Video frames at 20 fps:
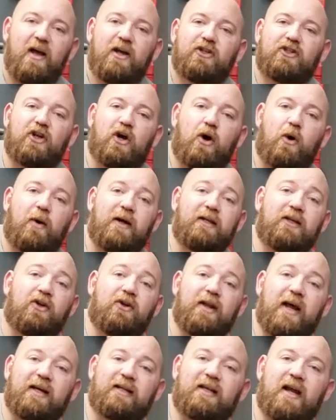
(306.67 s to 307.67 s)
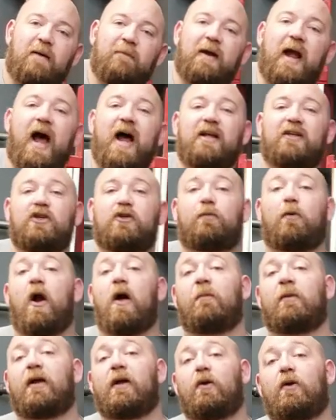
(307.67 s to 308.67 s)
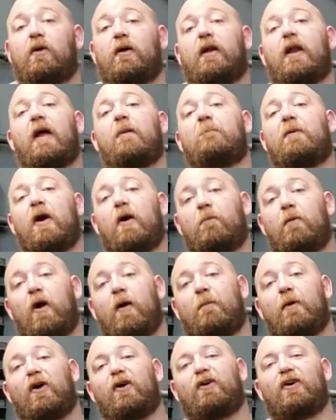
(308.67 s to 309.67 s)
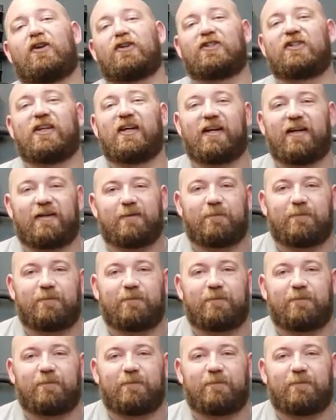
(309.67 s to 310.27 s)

So until next time, guys, it's Bromley, Empire Barbell. I'll see you.